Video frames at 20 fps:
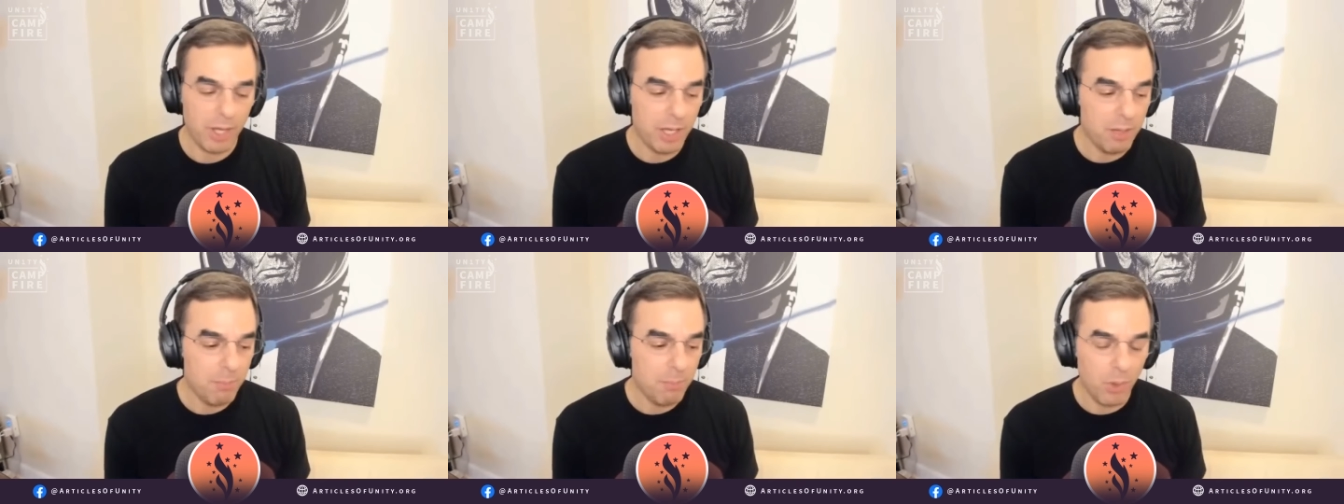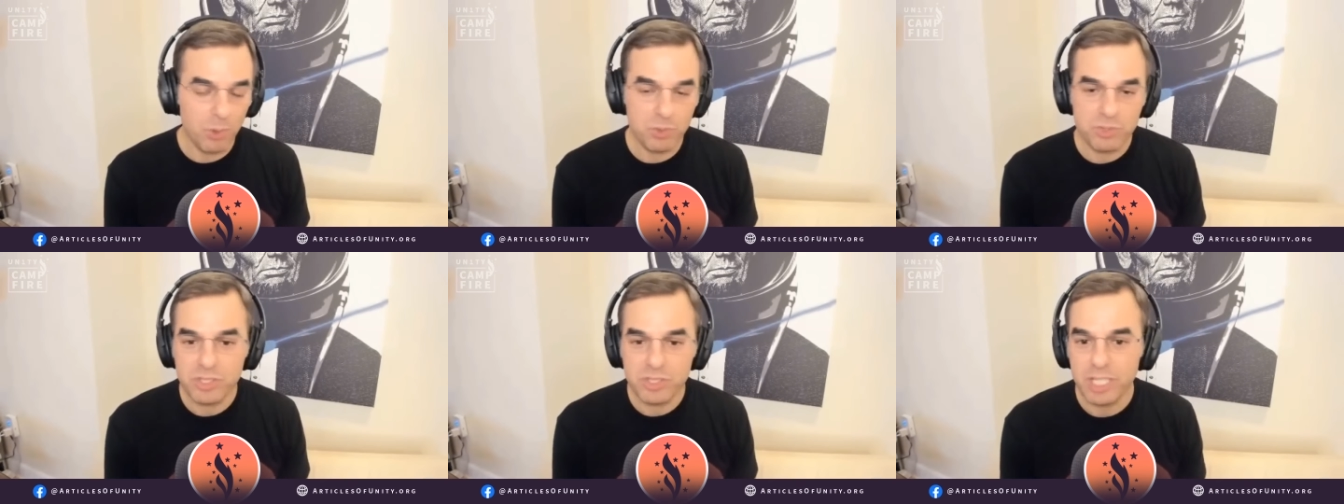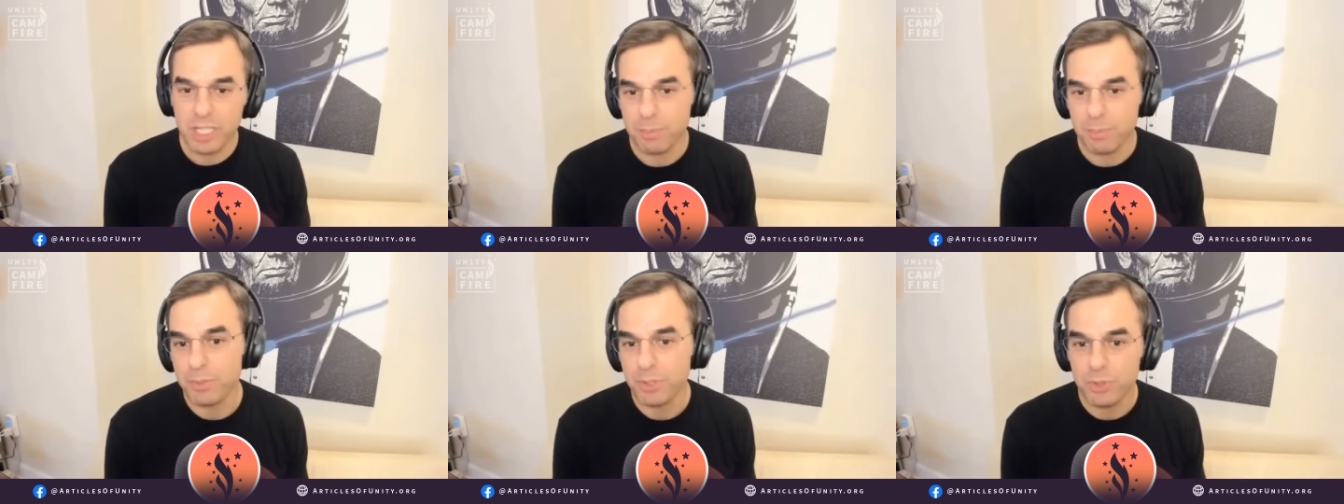And
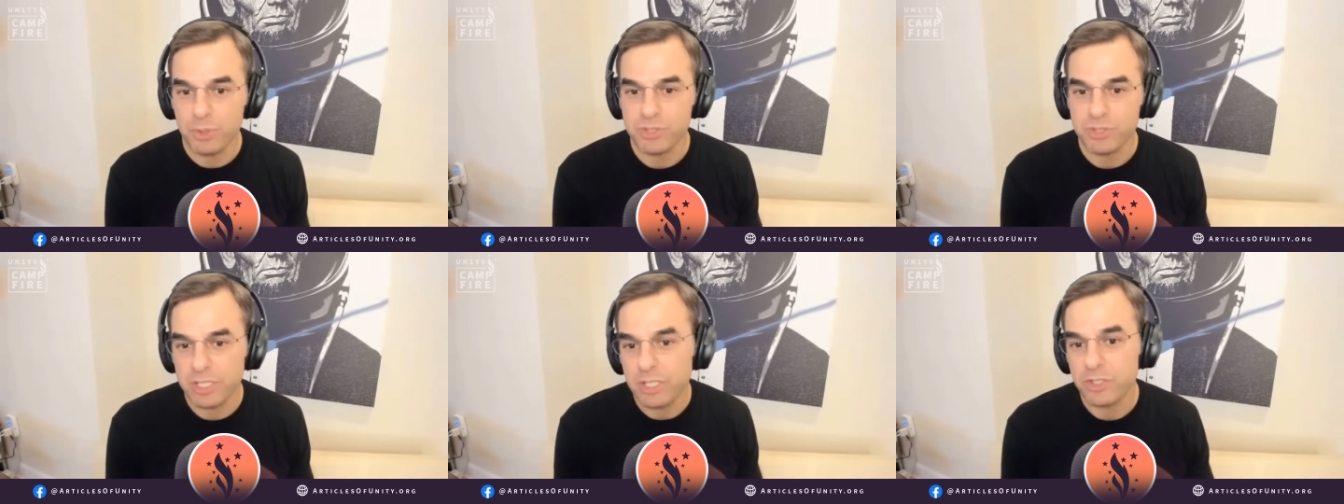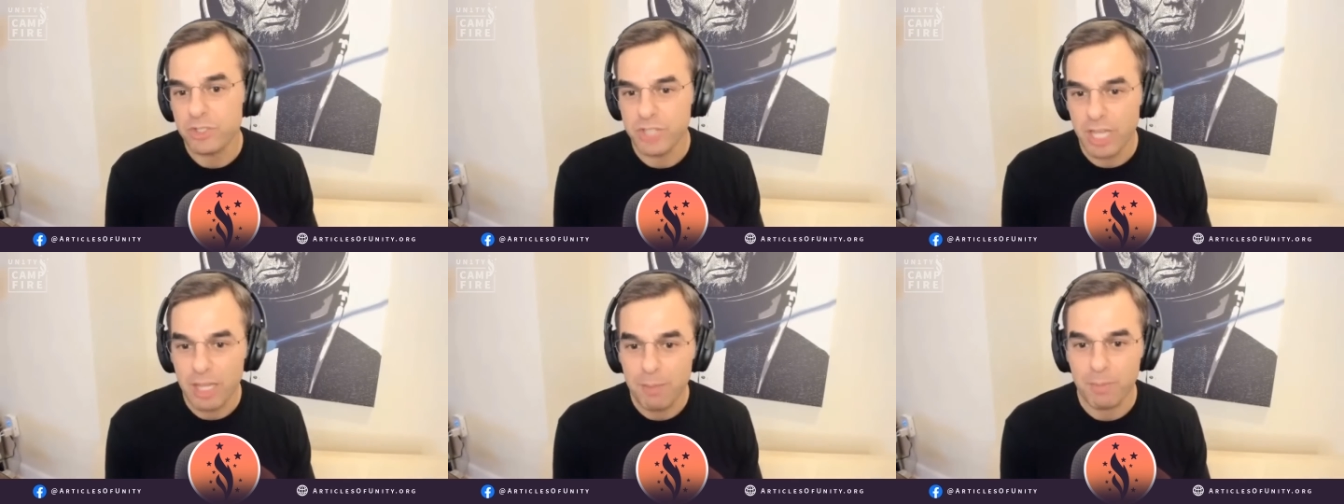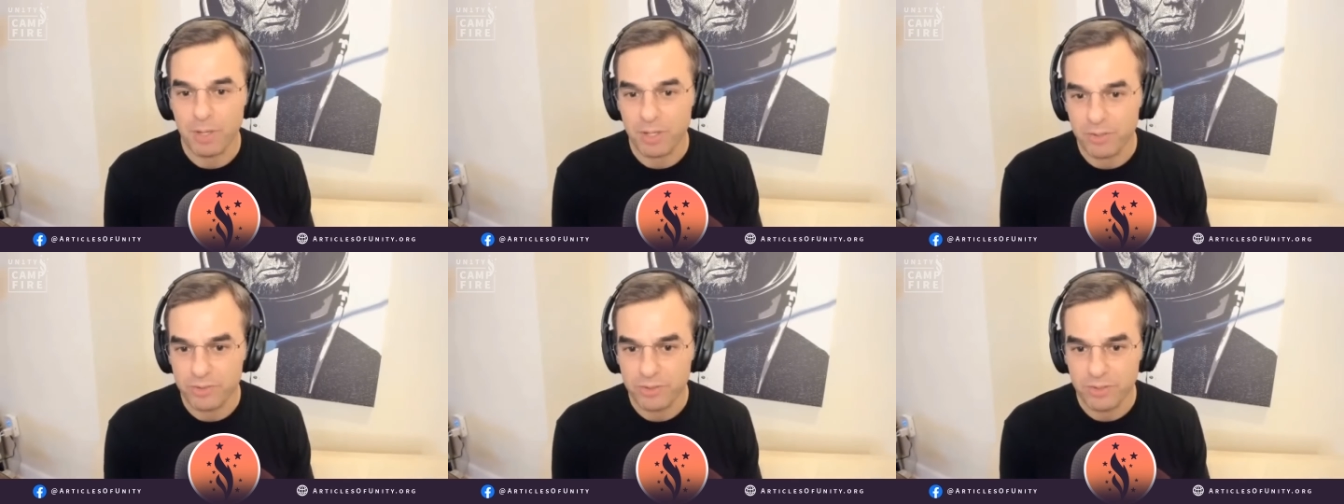mostly it produced
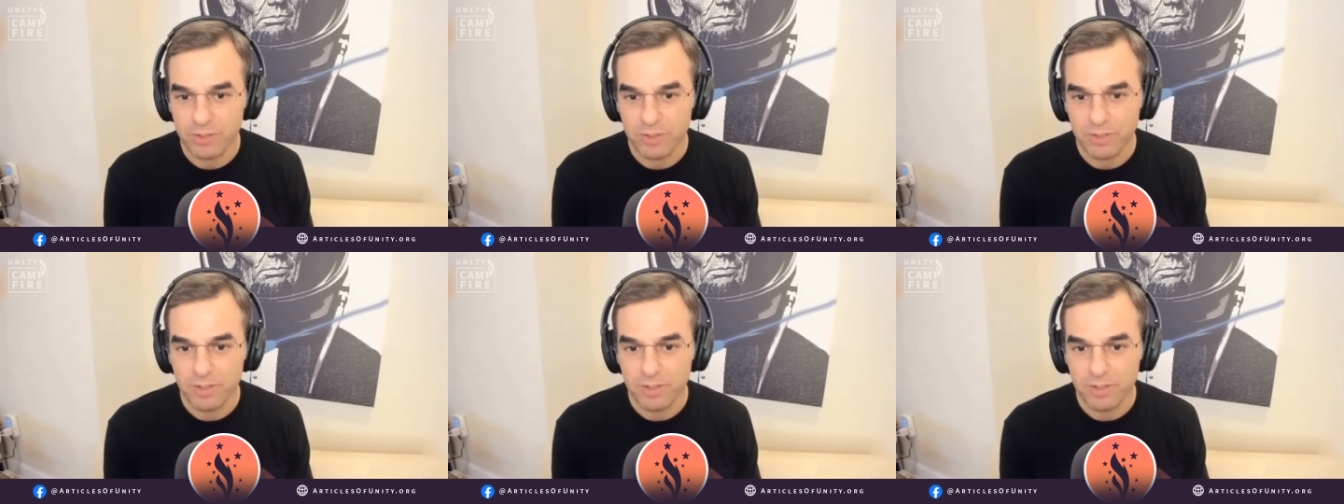entertainment.